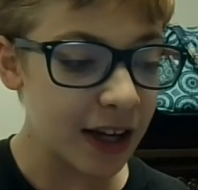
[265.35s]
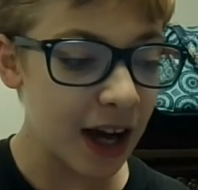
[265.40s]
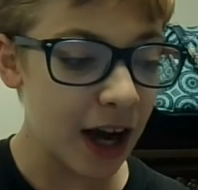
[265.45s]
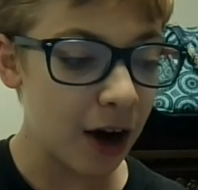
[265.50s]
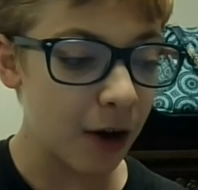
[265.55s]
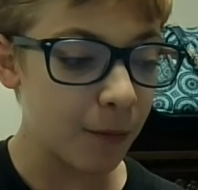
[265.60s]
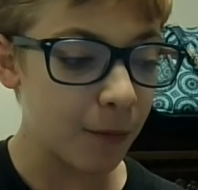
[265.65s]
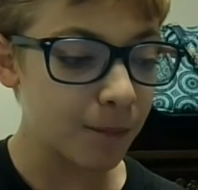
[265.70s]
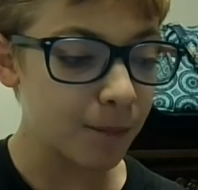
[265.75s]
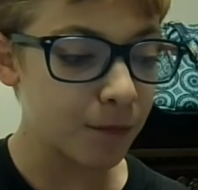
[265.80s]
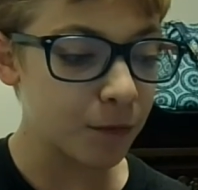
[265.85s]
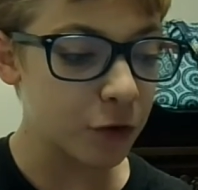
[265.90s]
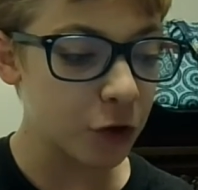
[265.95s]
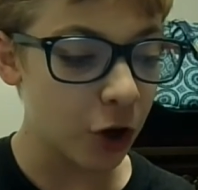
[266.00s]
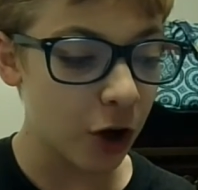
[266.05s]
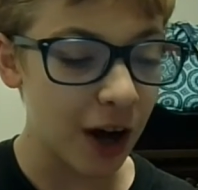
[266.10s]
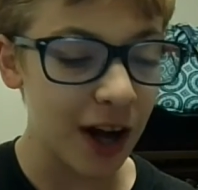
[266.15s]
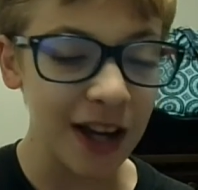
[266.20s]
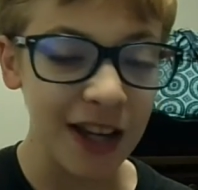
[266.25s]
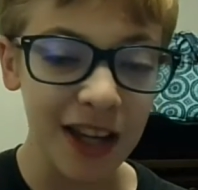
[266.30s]
Now,
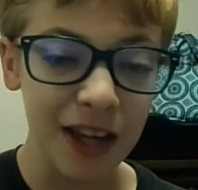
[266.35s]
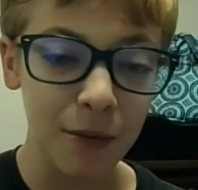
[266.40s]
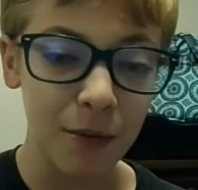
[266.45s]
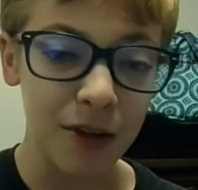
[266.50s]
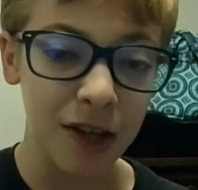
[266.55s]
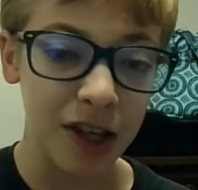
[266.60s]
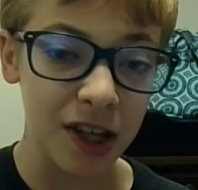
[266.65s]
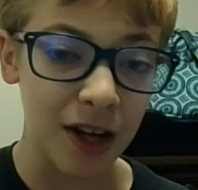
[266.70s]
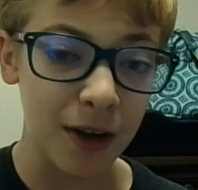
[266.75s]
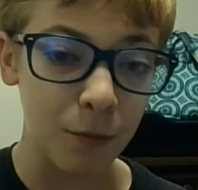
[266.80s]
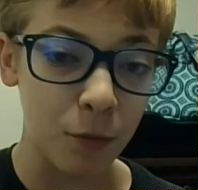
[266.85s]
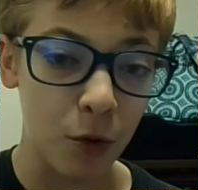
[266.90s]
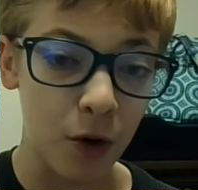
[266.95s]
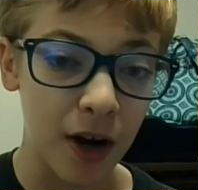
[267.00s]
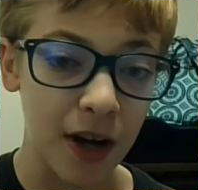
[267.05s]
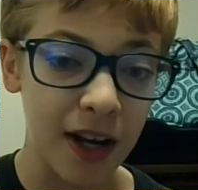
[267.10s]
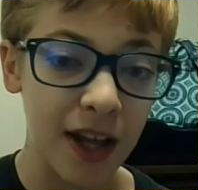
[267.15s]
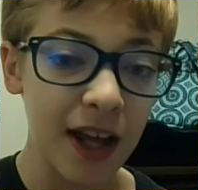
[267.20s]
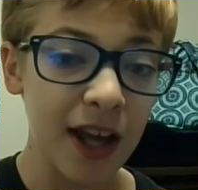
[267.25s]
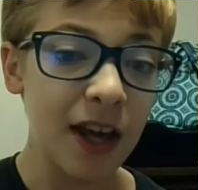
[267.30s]
talking with
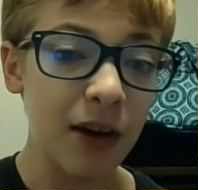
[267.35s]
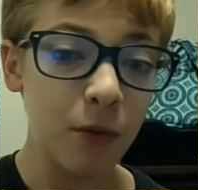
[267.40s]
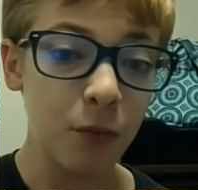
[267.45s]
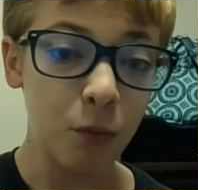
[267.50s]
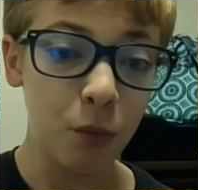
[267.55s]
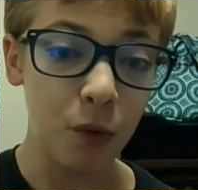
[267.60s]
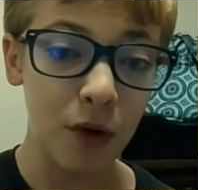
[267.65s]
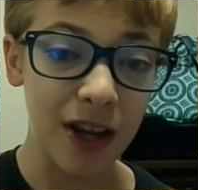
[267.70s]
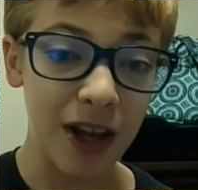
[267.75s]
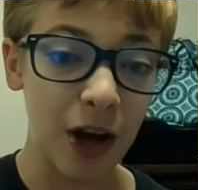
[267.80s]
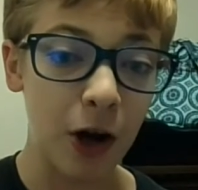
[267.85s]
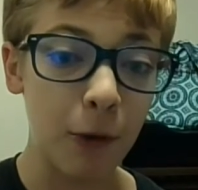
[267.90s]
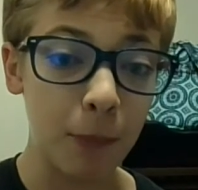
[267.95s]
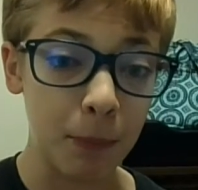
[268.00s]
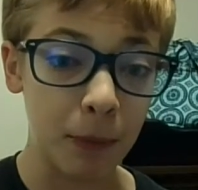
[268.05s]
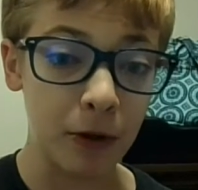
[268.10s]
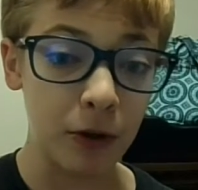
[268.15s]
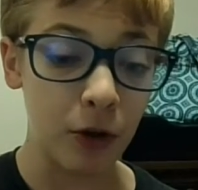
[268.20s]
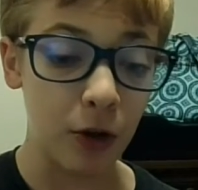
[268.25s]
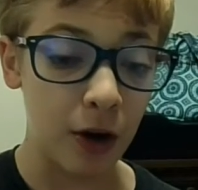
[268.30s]
someone would
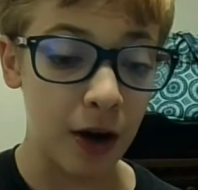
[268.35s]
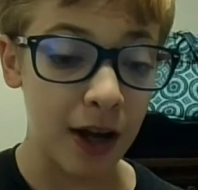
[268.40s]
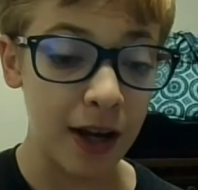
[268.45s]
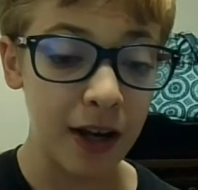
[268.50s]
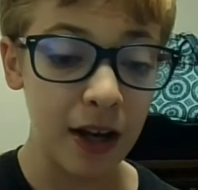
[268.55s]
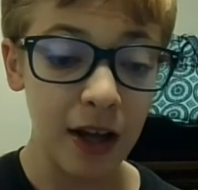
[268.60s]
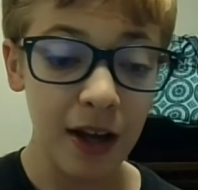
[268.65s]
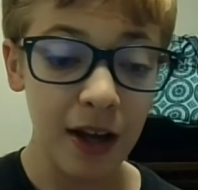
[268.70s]
help a lot.